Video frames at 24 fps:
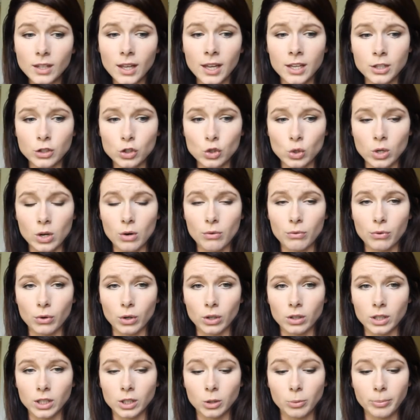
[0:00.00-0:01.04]
and drill
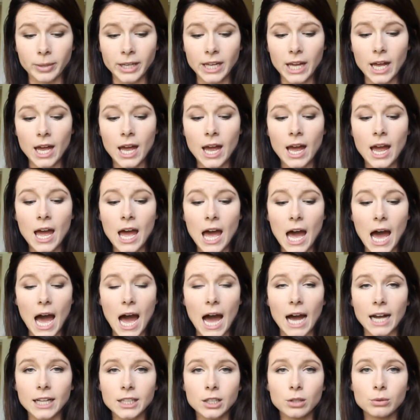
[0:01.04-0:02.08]
for a little bit.
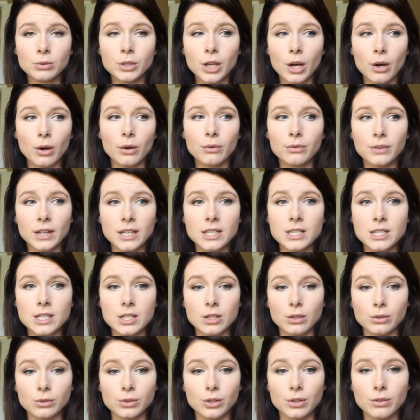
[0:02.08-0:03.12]
I don't know if they
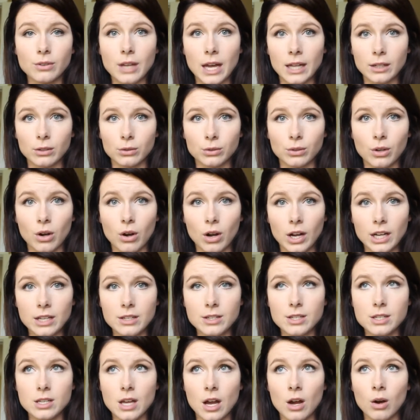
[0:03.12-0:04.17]
still do that or
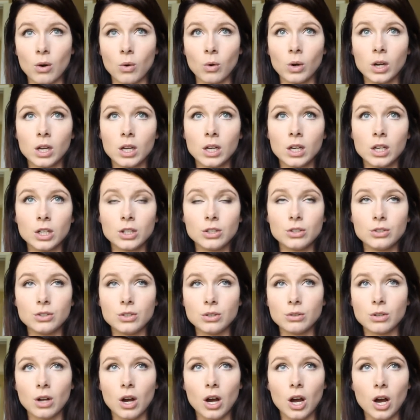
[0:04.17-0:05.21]
not, so
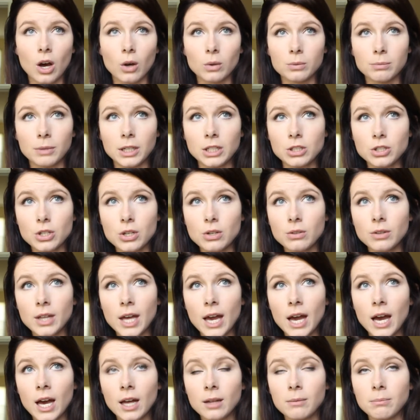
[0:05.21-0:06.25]
do not hold me to
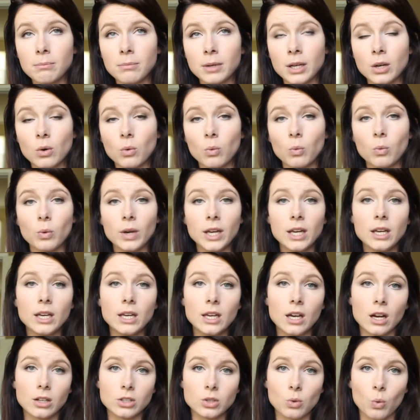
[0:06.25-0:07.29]
that, but
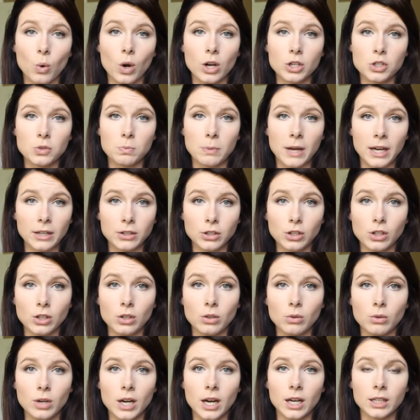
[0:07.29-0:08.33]
we got to watch
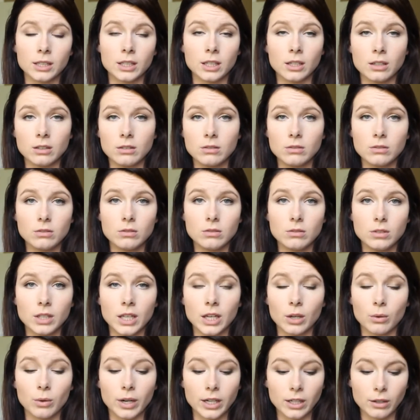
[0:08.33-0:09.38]
Matthew kind of
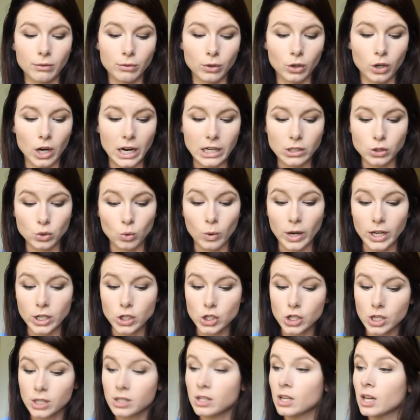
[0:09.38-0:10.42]
get ready for
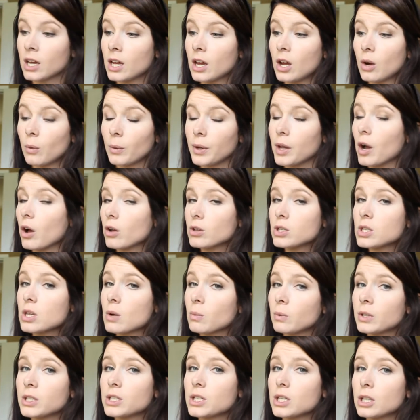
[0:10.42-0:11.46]
graduation. We
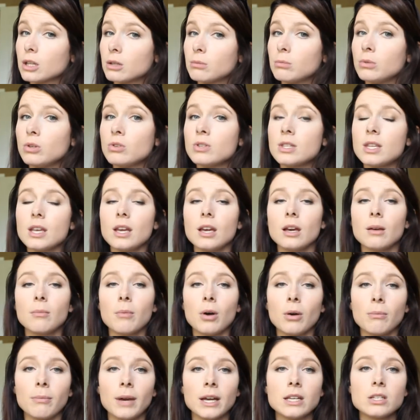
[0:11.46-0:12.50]
also went to the
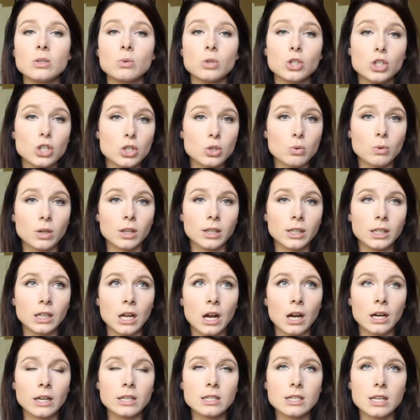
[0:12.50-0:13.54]
museum on base, which is really
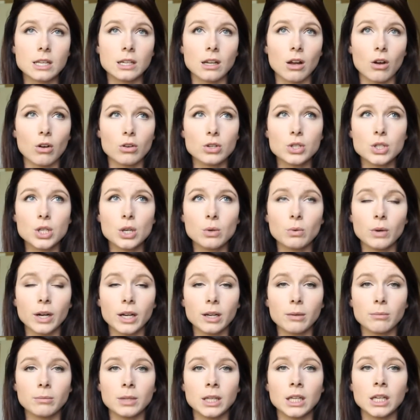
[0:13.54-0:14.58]
nice, and I also
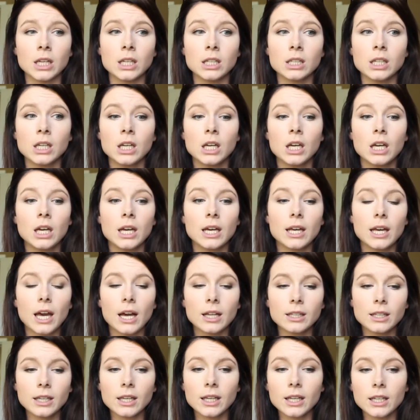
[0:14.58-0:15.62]
recommend
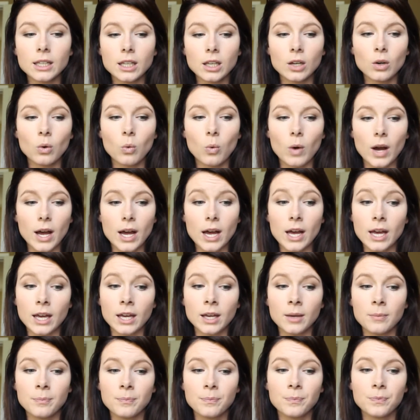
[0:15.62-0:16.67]
kind of getting
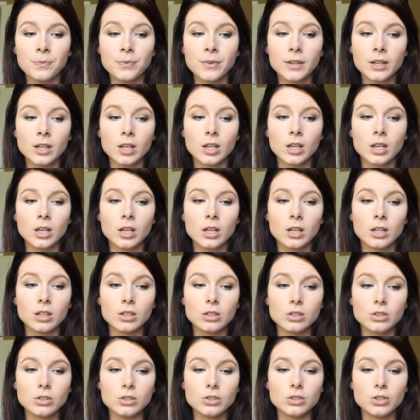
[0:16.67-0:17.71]
away,
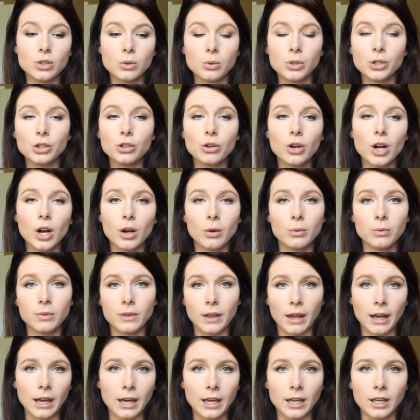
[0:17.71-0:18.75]
doing your own
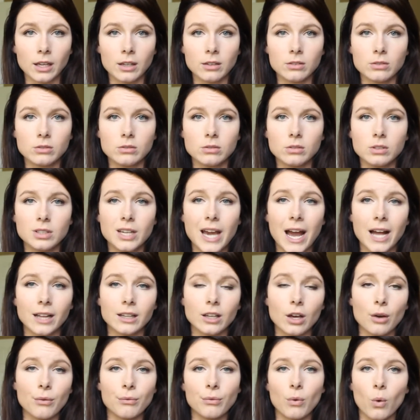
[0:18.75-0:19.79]
thing,
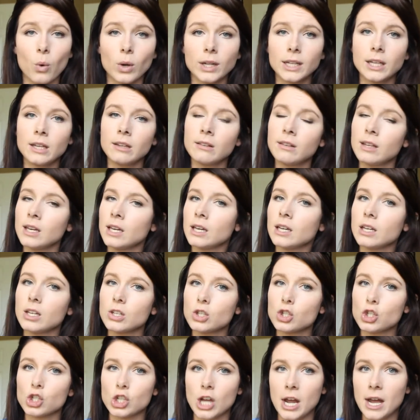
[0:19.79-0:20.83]
kind of avoiding the
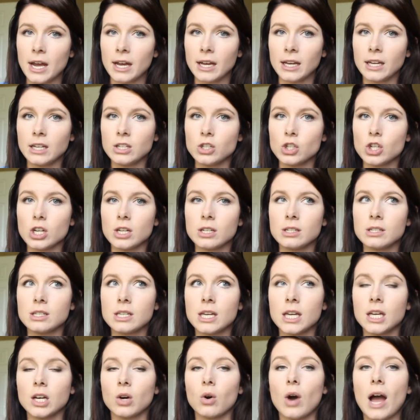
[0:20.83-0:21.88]
exchange
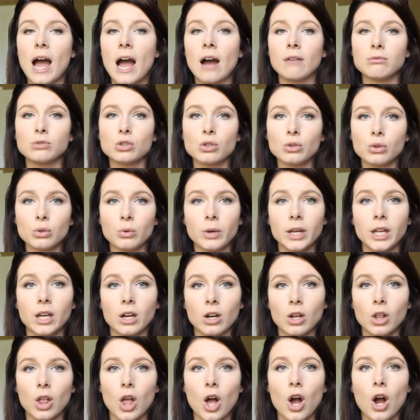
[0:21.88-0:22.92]
until after 3
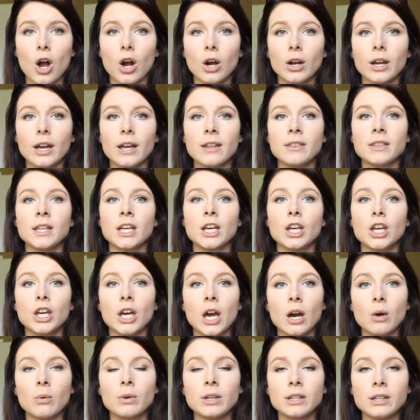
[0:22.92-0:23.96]
o'clock, and then
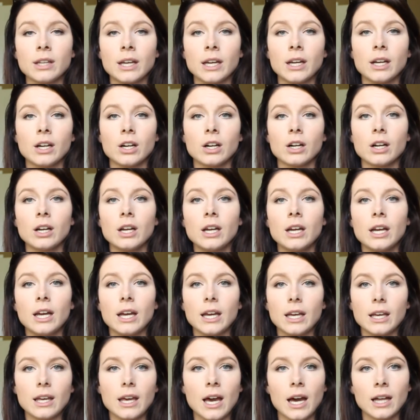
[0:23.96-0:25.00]
go in there
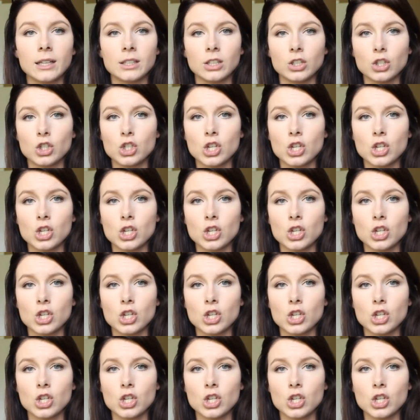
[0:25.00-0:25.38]
and kind of